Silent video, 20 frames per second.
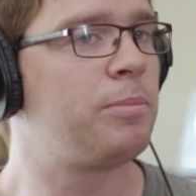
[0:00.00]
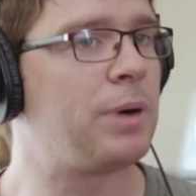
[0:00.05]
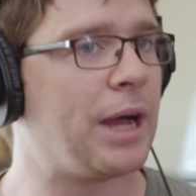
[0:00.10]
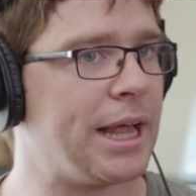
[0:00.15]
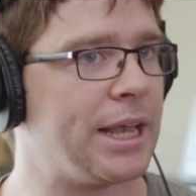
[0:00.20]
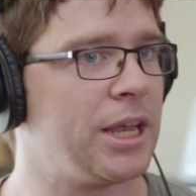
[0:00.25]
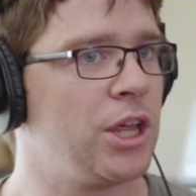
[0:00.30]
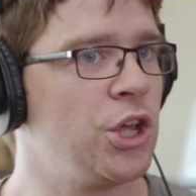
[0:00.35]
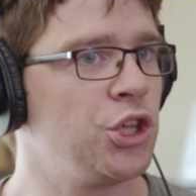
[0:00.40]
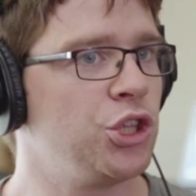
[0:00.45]

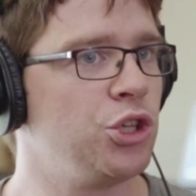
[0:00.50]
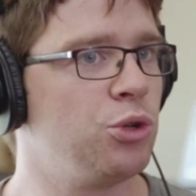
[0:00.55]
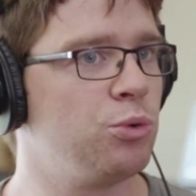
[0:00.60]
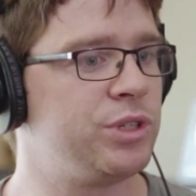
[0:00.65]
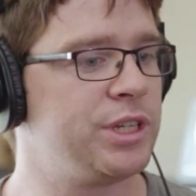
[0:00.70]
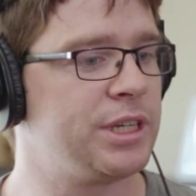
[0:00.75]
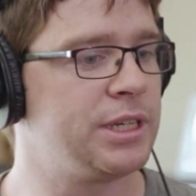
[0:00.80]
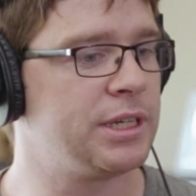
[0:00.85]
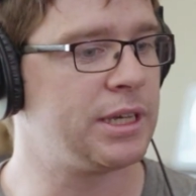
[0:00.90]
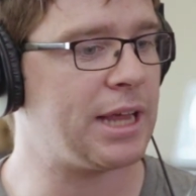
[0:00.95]
But you
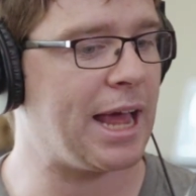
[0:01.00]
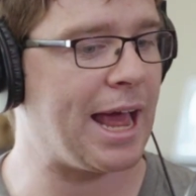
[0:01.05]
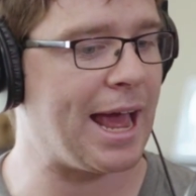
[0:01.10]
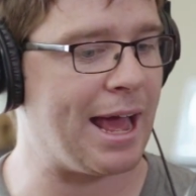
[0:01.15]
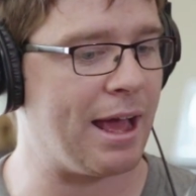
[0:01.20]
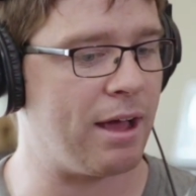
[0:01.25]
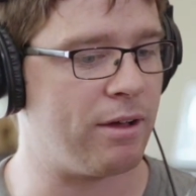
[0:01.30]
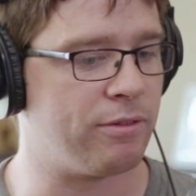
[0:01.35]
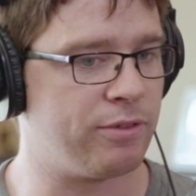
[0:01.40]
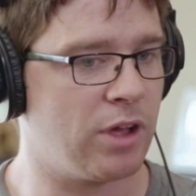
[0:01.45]
didn't
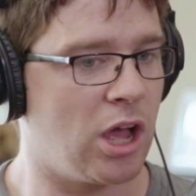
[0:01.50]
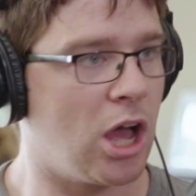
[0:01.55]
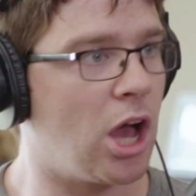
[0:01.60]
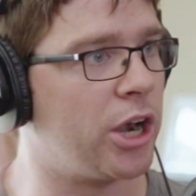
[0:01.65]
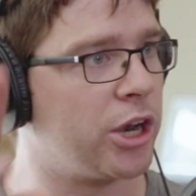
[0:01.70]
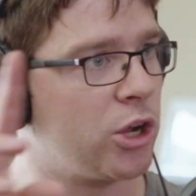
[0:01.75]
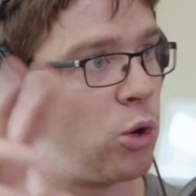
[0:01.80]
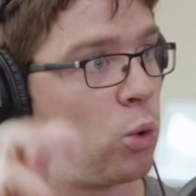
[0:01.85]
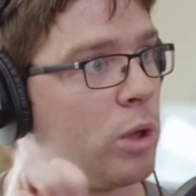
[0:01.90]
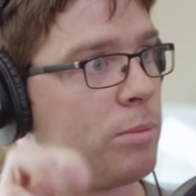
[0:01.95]
have
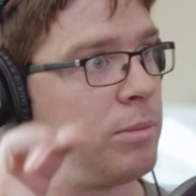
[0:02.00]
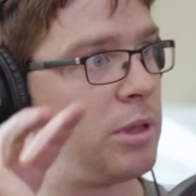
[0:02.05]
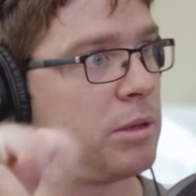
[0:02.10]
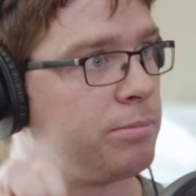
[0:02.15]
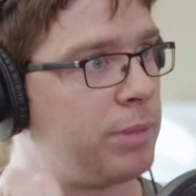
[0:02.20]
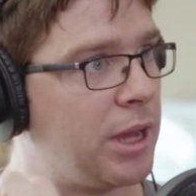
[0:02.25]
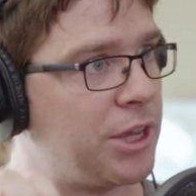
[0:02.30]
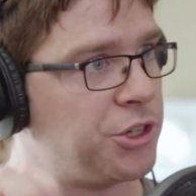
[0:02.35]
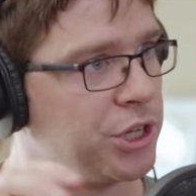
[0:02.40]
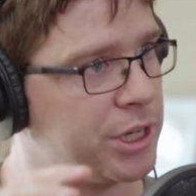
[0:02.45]
an
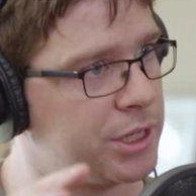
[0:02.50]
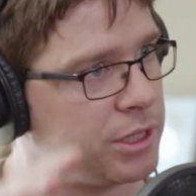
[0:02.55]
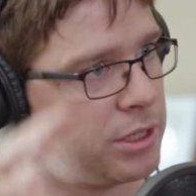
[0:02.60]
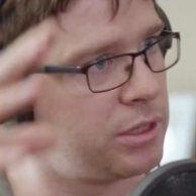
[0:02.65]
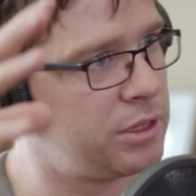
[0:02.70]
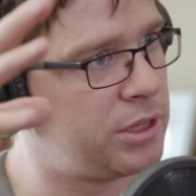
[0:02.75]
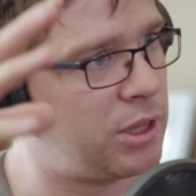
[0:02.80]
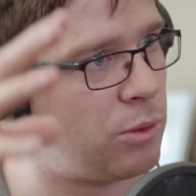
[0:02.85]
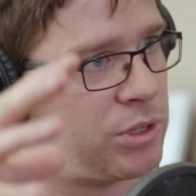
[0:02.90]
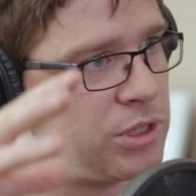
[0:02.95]
equipment budget
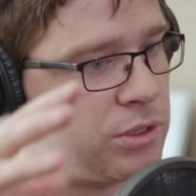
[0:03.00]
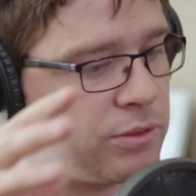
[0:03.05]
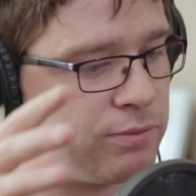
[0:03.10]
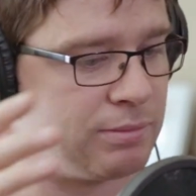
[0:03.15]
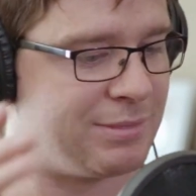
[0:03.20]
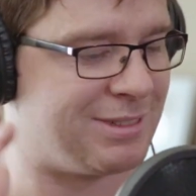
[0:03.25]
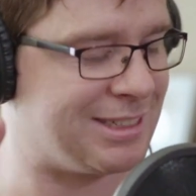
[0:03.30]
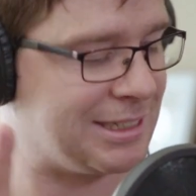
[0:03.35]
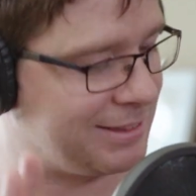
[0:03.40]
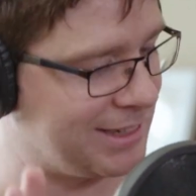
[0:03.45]
that was,
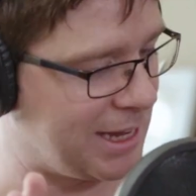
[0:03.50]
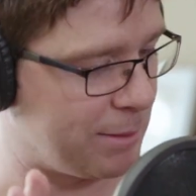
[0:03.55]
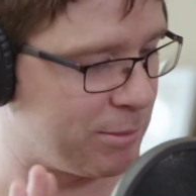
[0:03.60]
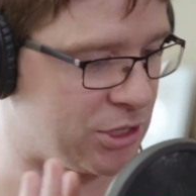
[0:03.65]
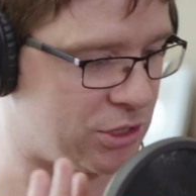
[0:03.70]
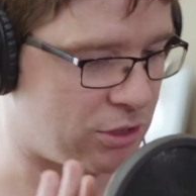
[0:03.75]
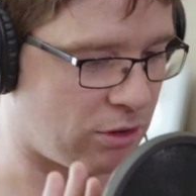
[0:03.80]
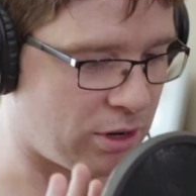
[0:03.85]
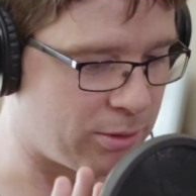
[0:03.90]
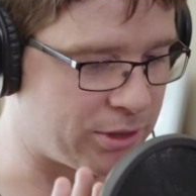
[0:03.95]
God damn
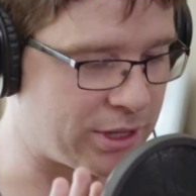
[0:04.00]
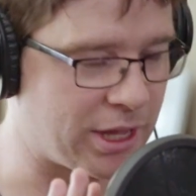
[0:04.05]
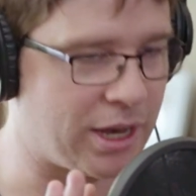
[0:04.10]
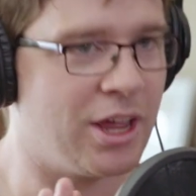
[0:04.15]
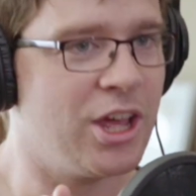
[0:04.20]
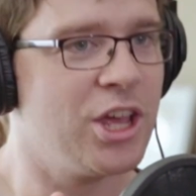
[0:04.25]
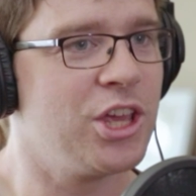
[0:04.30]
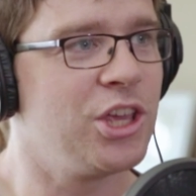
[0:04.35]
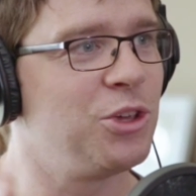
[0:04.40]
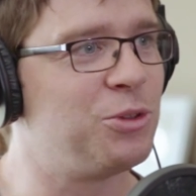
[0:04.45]
it, sorry about
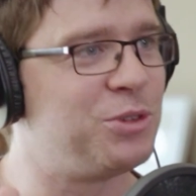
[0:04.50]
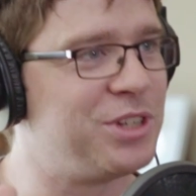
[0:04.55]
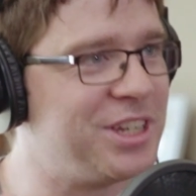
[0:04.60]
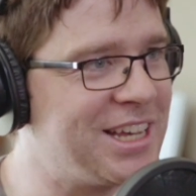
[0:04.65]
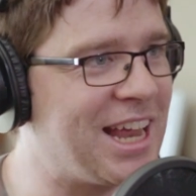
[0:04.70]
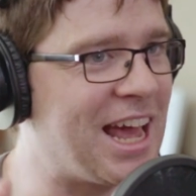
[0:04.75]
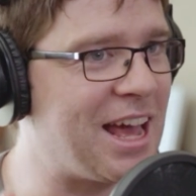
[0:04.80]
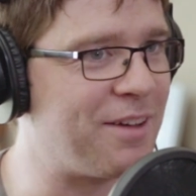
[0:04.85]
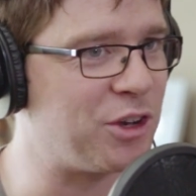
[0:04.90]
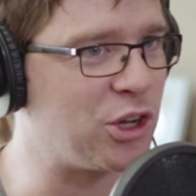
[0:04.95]
that. You
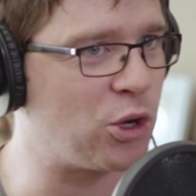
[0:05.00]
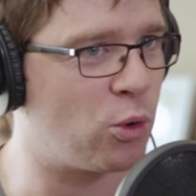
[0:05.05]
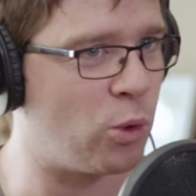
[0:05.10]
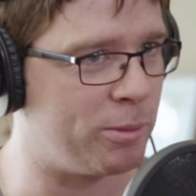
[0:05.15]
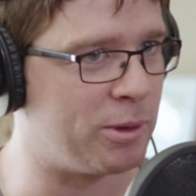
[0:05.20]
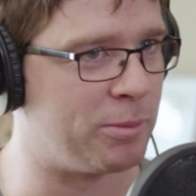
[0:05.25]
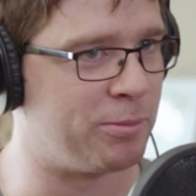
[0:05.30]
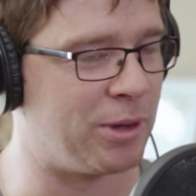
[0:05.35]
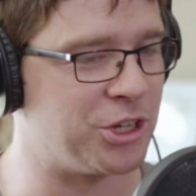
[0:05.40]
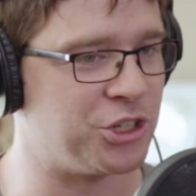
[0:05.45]
didn't have an
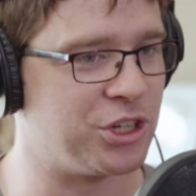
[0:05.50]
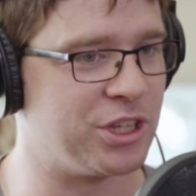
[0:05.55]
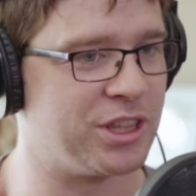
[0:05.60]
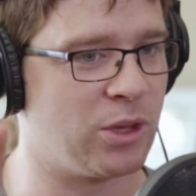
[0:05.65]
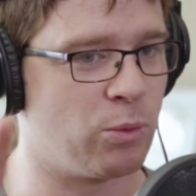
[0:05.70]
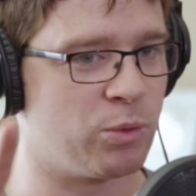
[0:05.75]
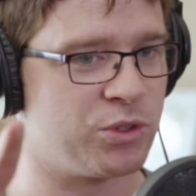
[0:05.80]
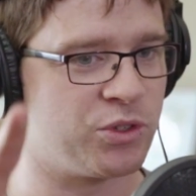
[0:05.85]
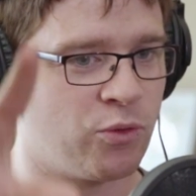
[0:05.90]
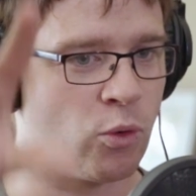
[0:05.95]
equipment budget
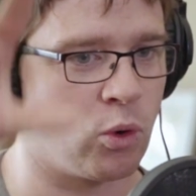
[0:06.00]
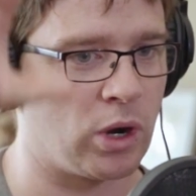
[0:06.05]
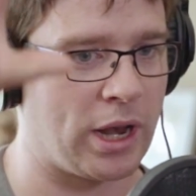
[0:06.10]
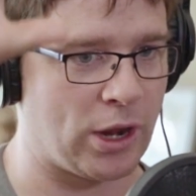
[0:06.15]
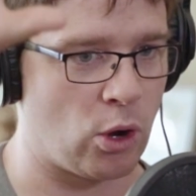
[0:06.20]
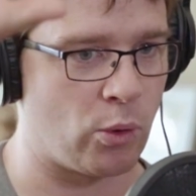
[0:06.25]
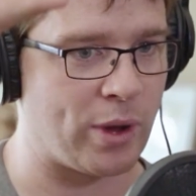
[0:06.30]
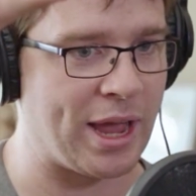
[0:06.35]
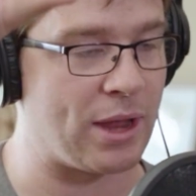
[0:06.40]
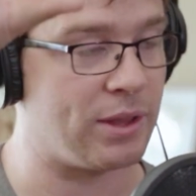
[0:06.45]
that was for
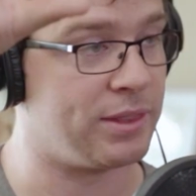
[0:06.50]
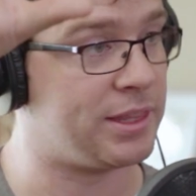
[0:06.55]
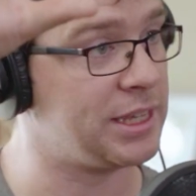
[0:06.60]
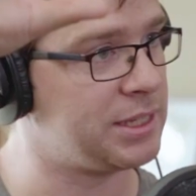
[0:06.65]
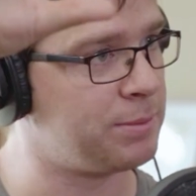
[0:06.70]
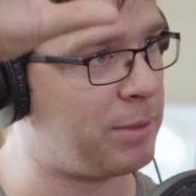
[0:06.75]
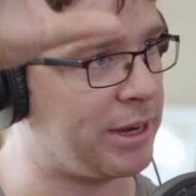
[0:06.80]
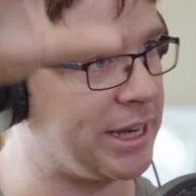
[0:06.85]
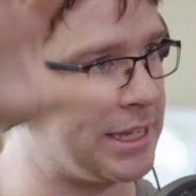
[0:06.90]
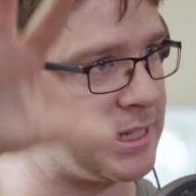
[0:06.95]
like, okay,
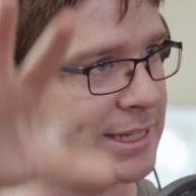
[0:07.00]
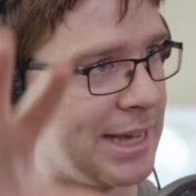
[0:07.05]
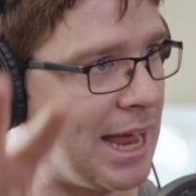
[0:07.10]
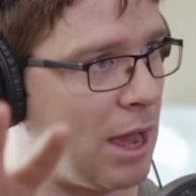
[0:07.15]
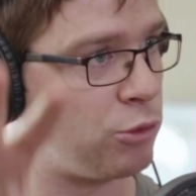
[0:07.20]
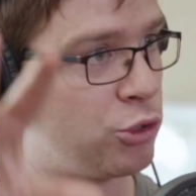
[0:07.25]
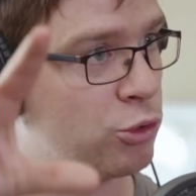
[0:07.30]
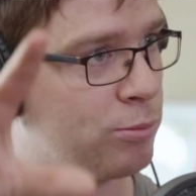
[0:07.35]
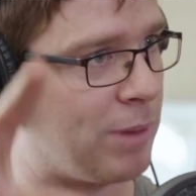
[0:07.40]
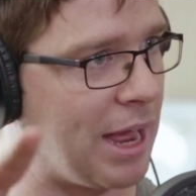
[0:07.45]
this money is
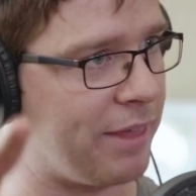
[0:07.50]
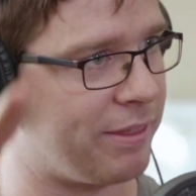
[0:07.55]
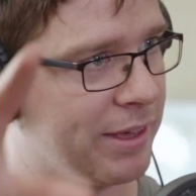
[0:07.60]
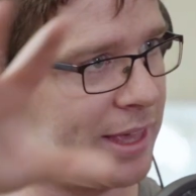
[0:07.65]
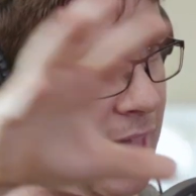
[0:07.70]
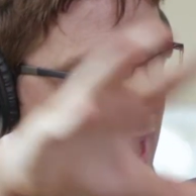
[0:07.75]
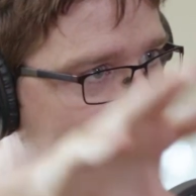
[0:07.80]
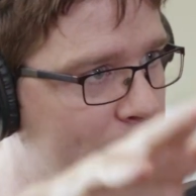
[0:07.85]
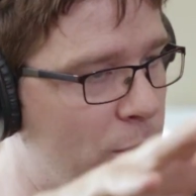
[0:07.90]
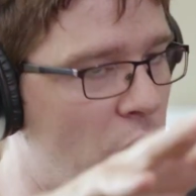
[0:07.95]
now to buy the
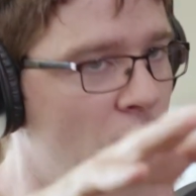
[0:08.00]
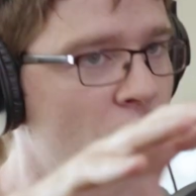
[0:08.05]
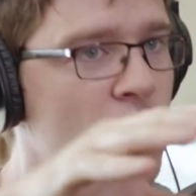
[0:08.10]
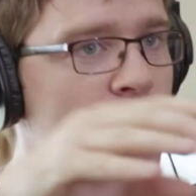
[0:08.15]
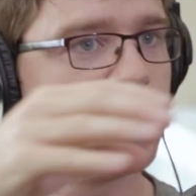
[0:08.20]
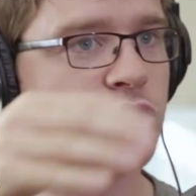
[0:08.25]
camera.